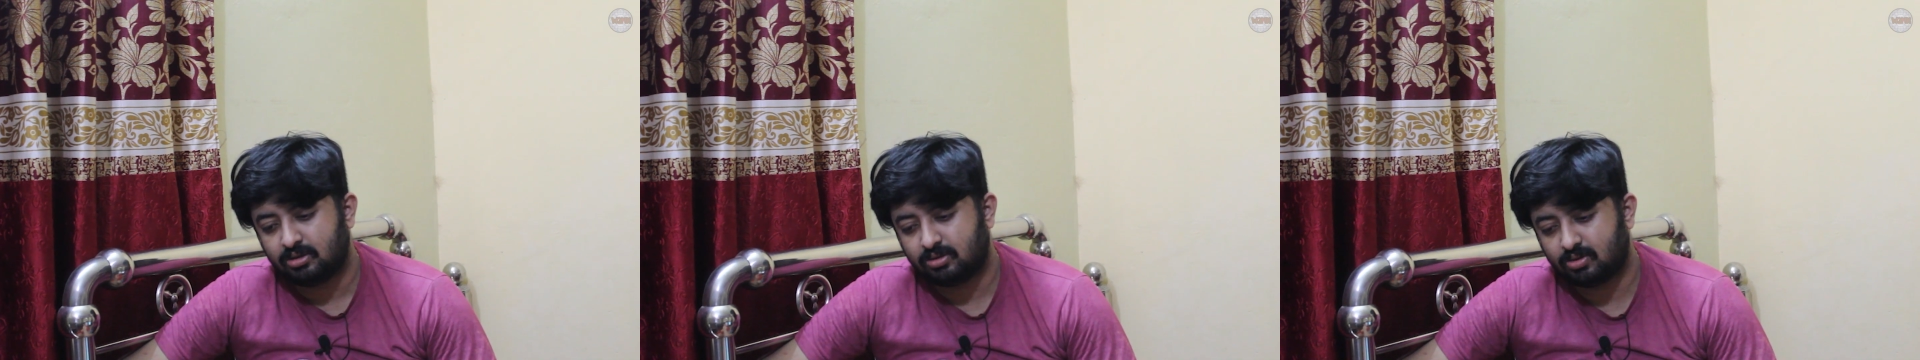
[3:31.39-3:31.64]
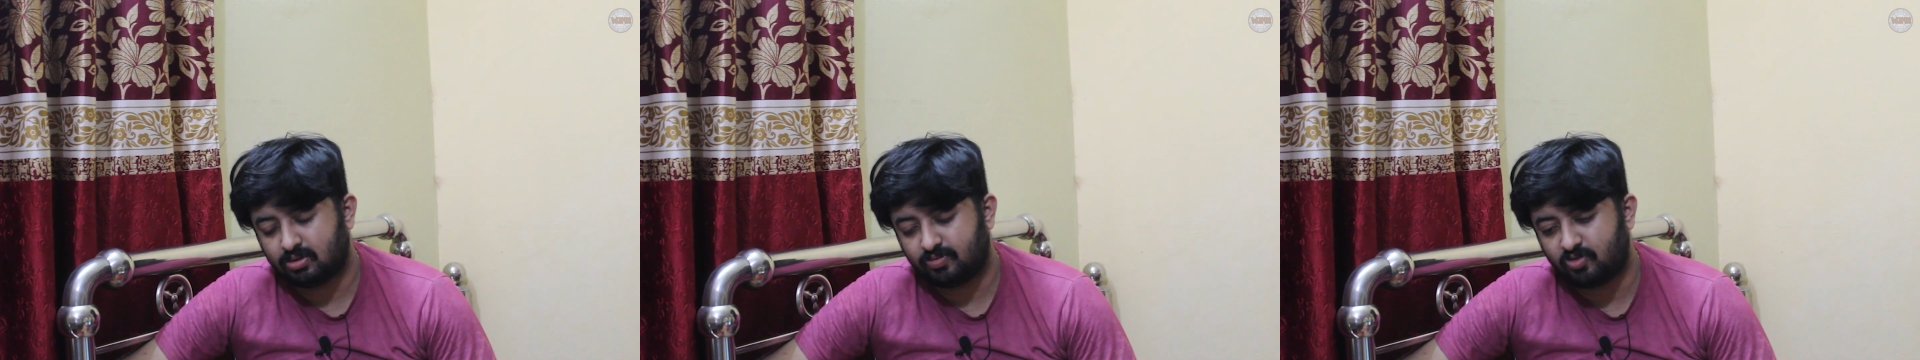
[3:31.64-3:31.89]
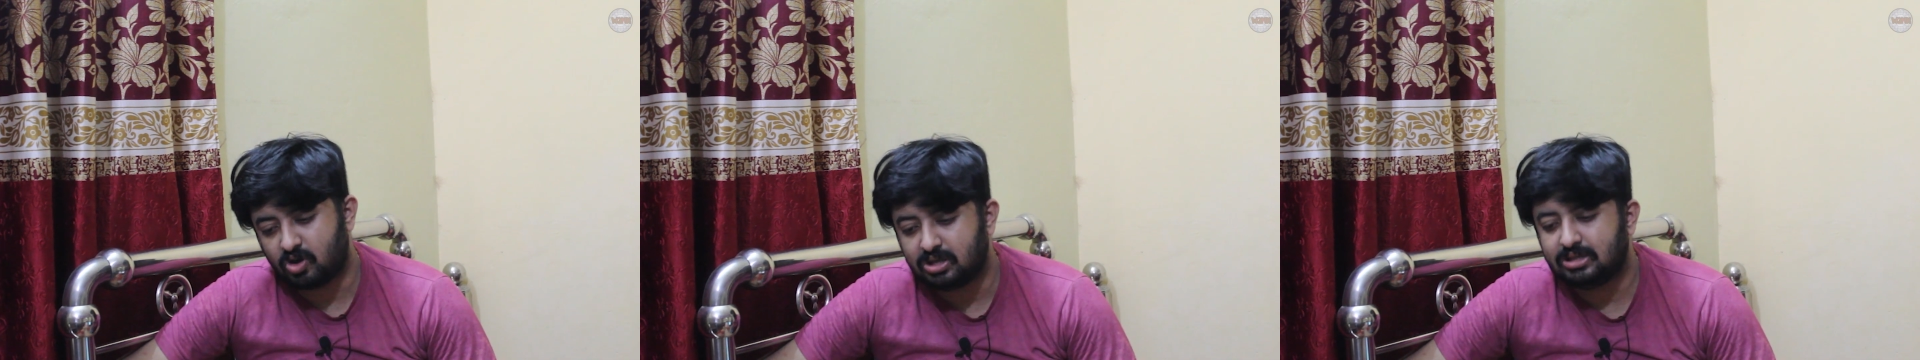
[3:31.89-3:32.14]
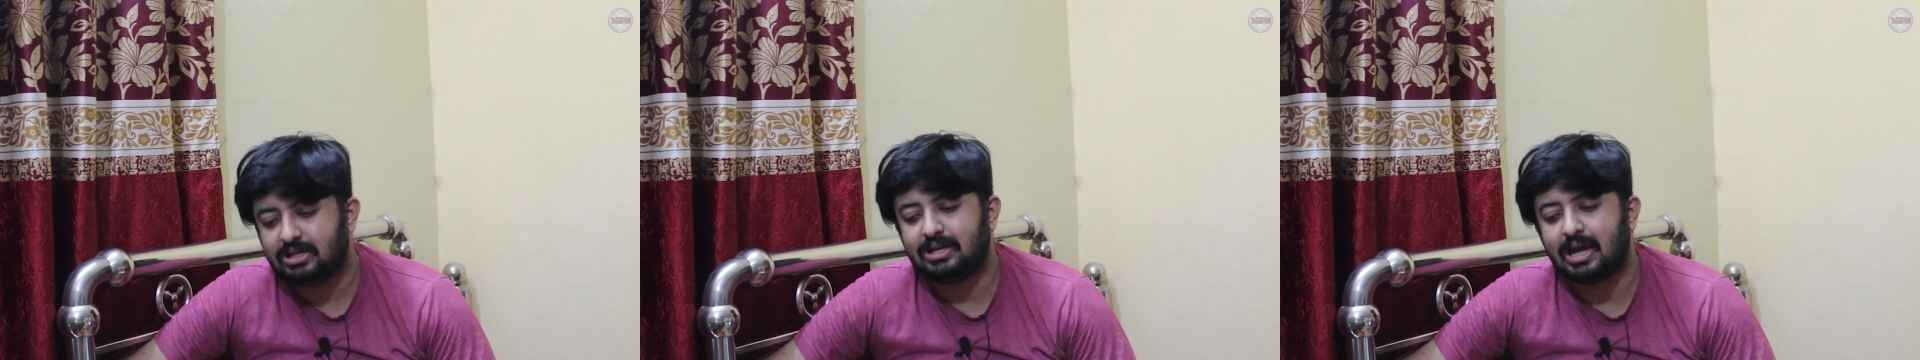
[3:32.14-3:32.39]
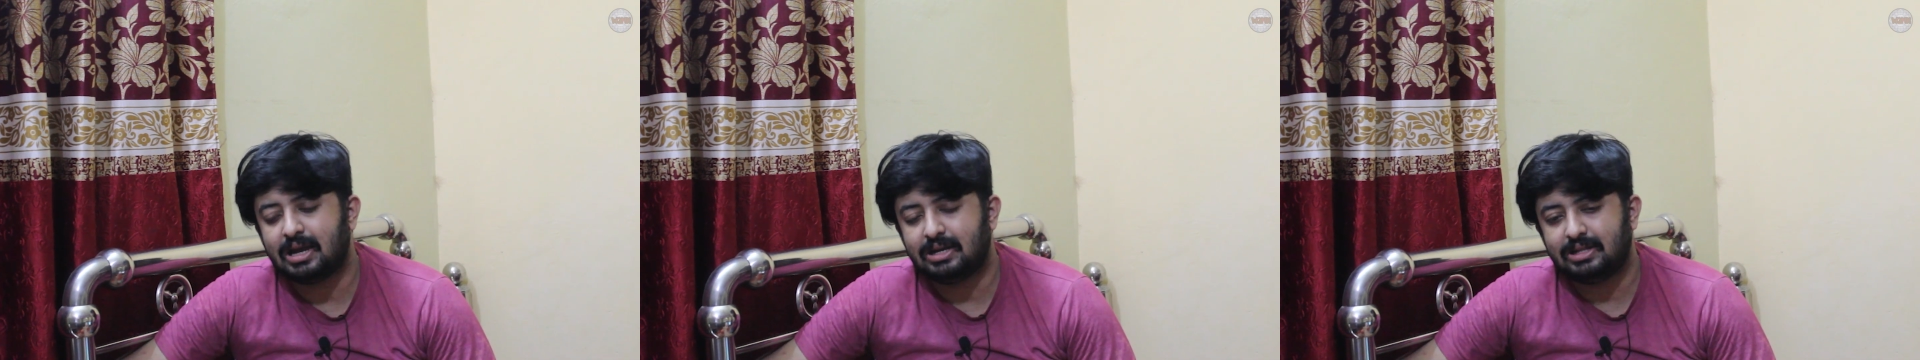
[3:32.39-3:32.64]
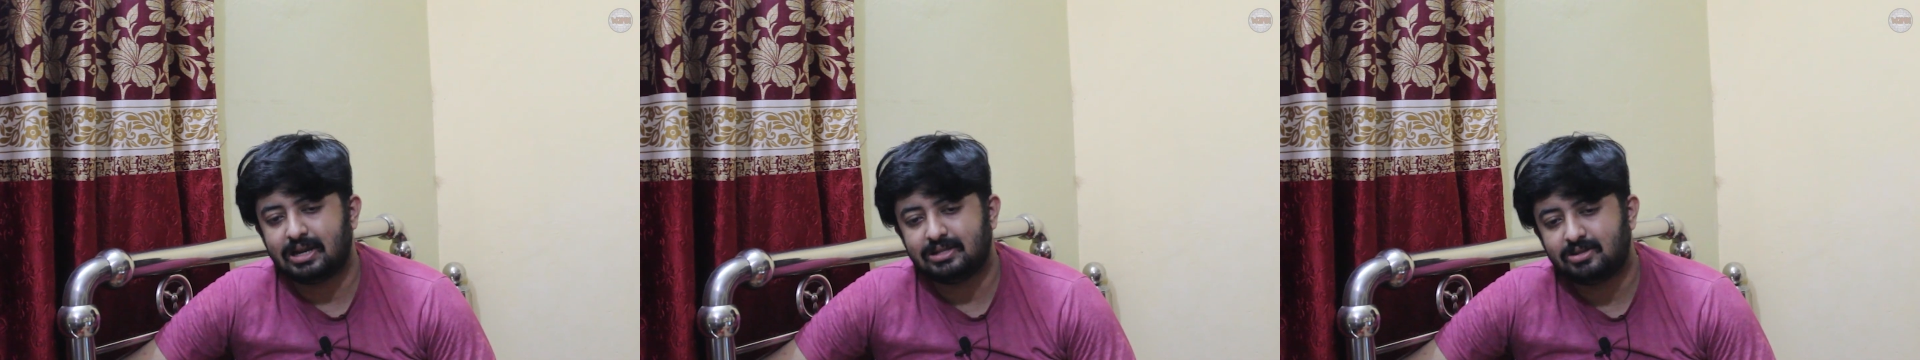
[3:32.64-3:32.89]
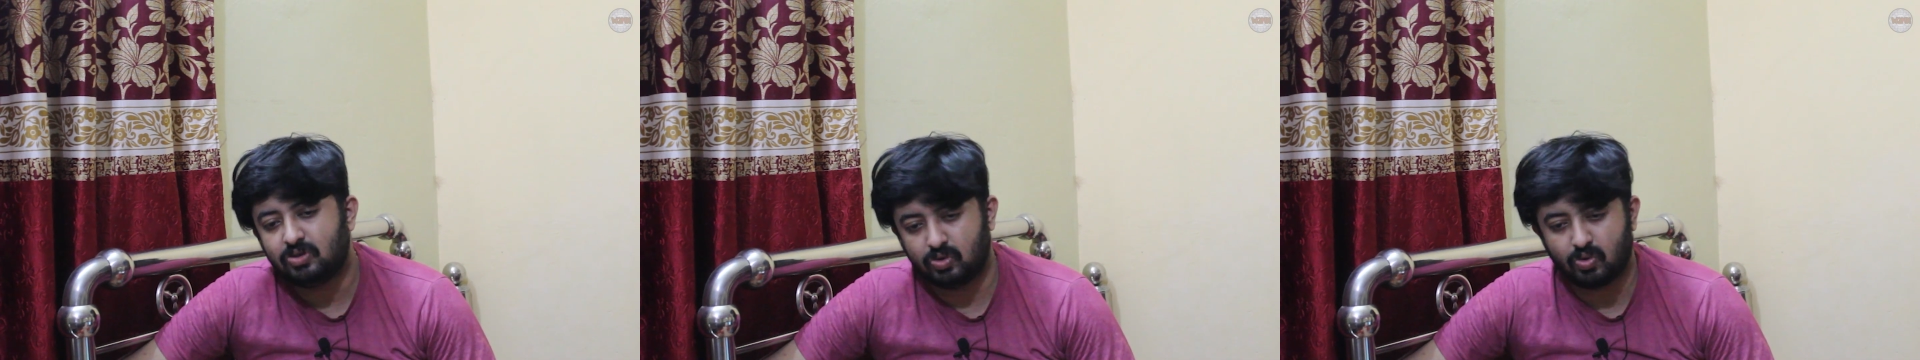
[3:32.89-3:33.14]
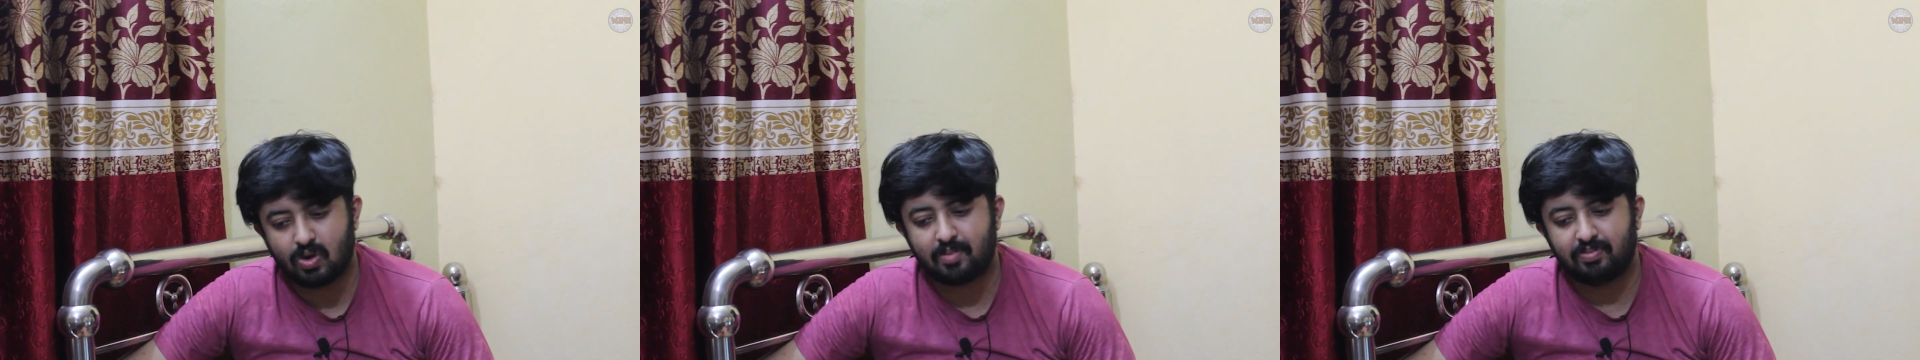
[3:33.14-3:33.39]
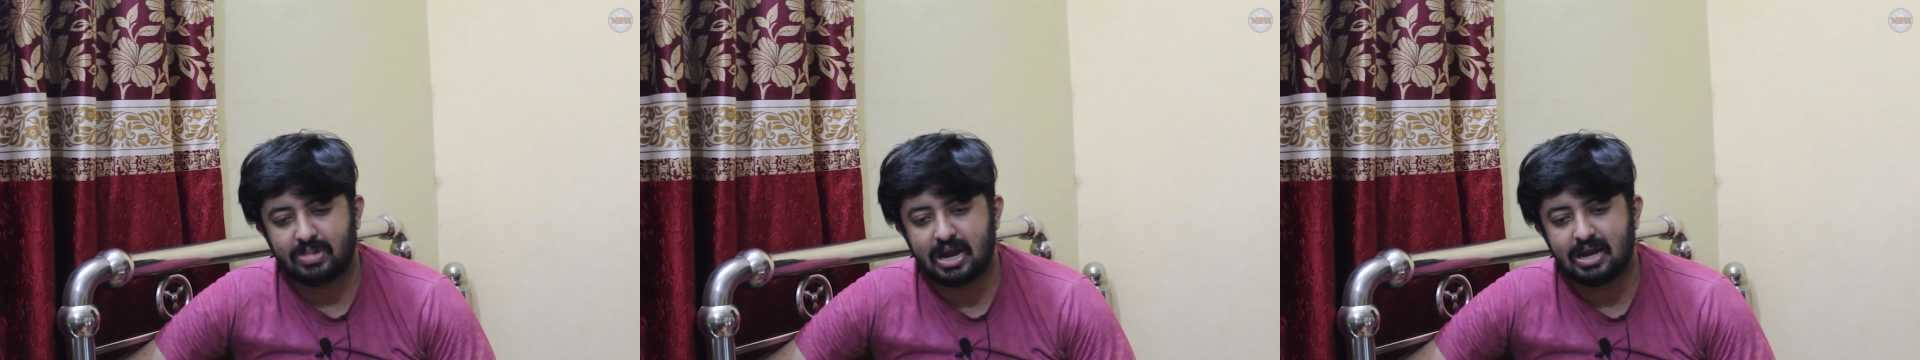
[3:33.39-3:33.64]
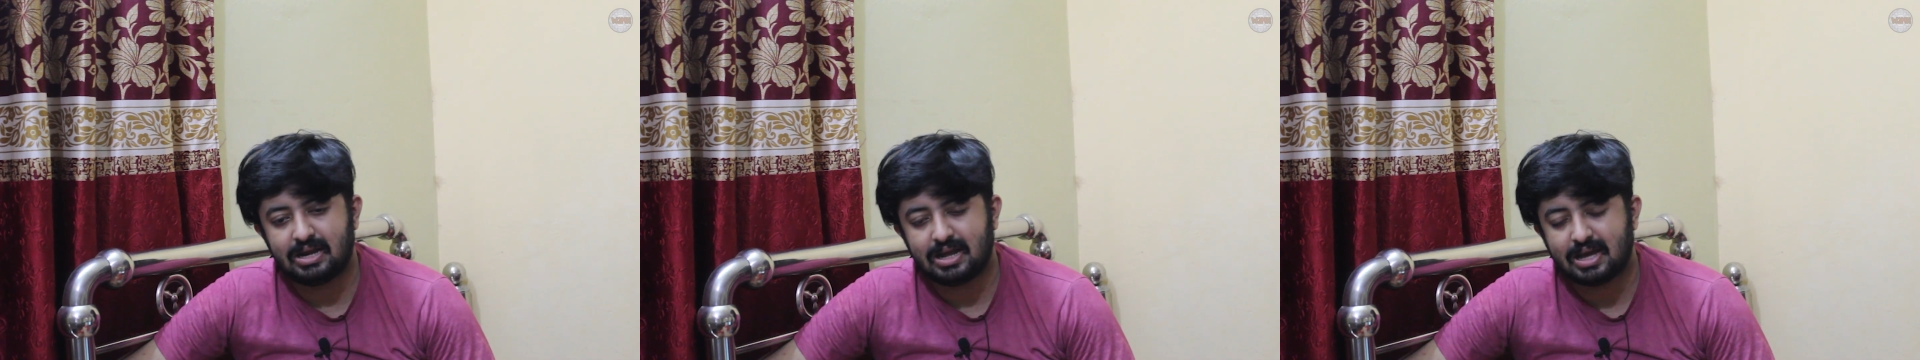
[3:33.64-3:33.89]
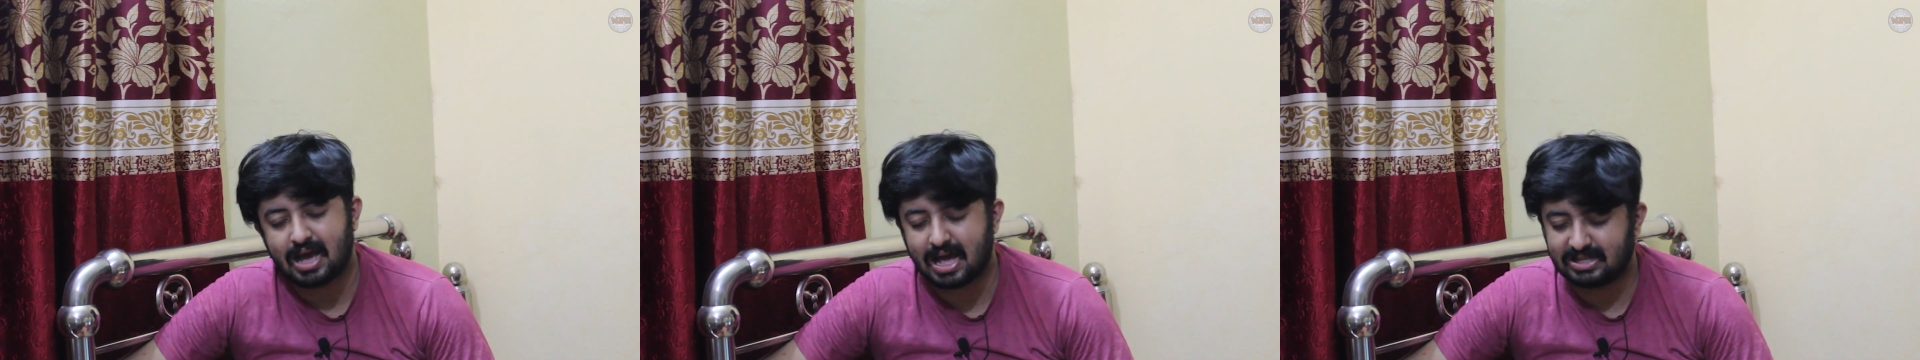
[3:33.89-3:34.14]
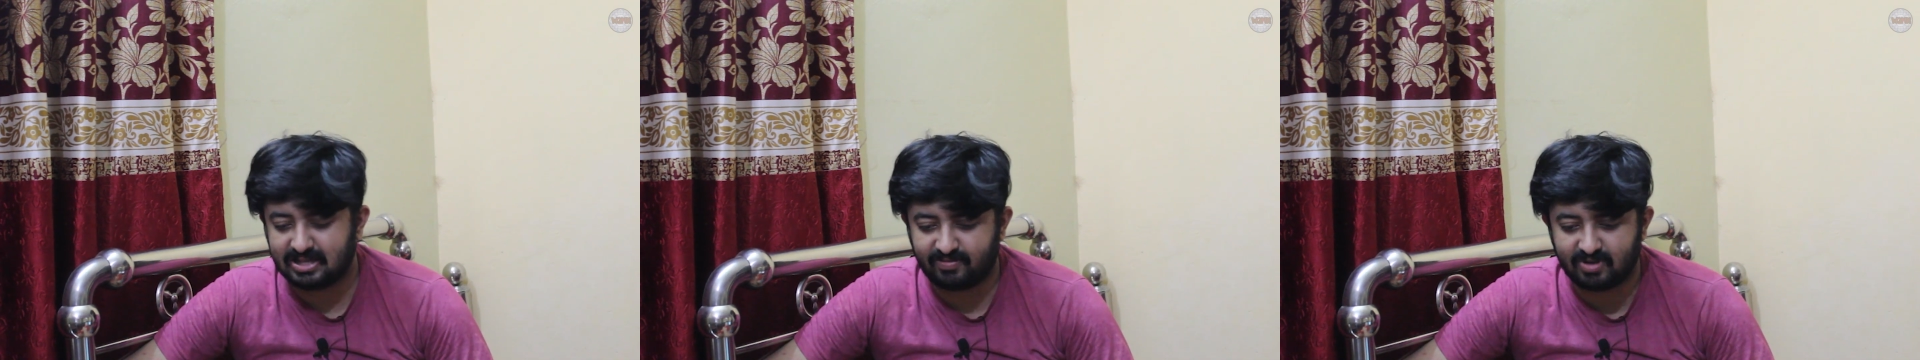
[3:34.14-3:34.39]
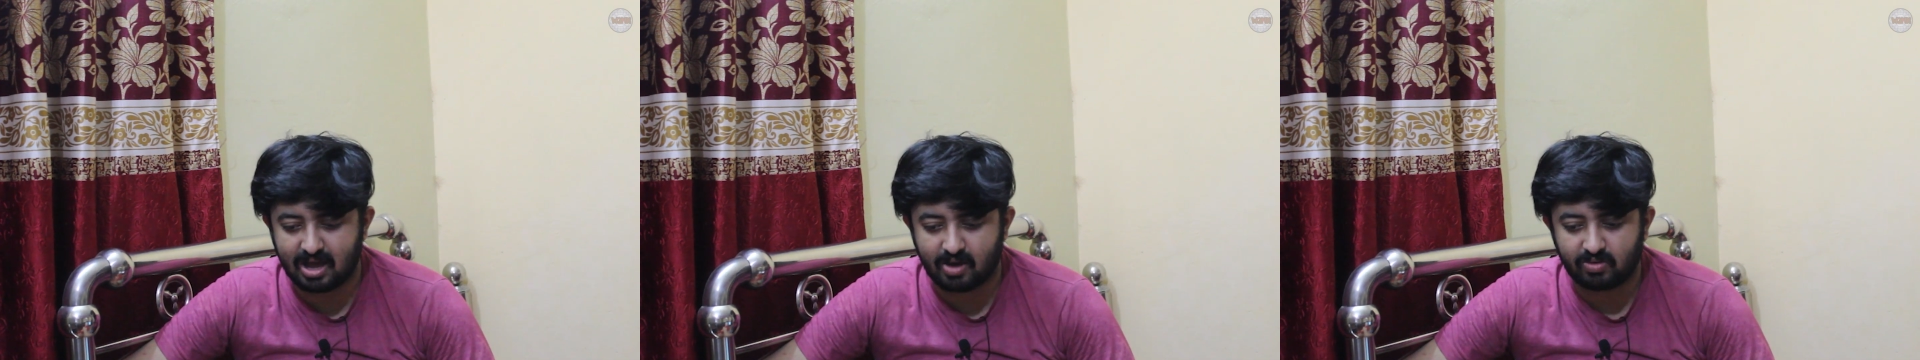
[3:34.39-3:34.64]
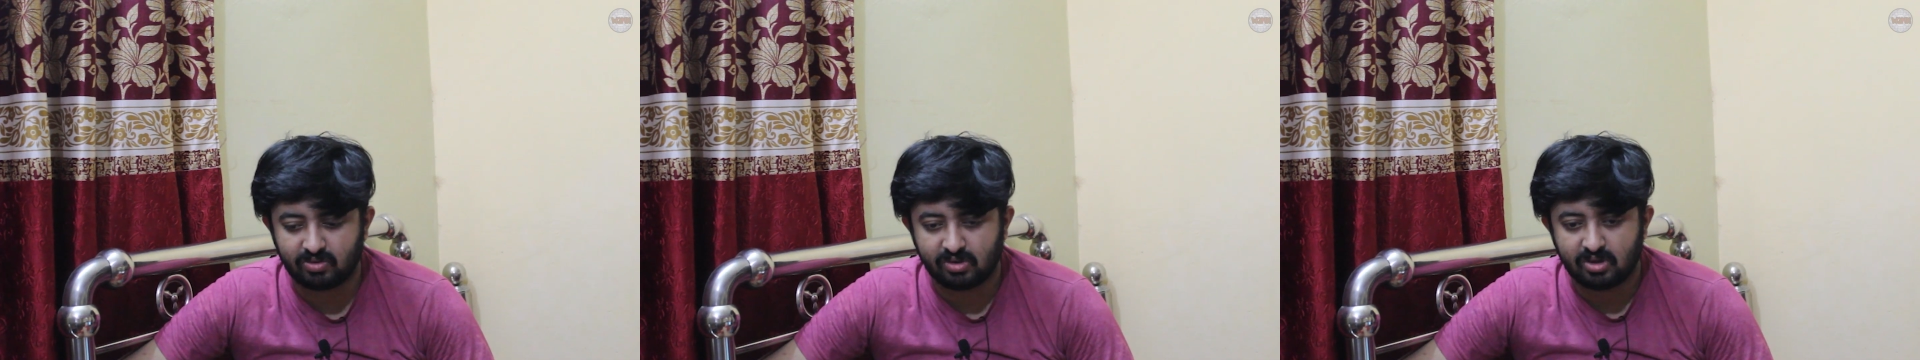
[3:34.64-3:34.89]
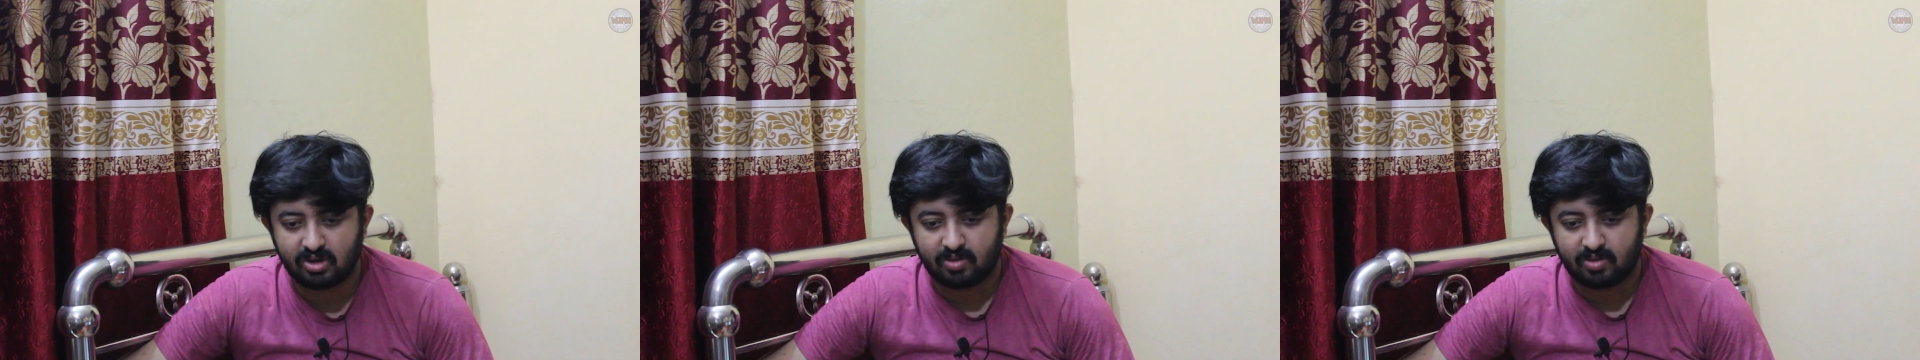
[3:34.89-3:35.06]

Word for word: So for engine cadet there is no update as if now,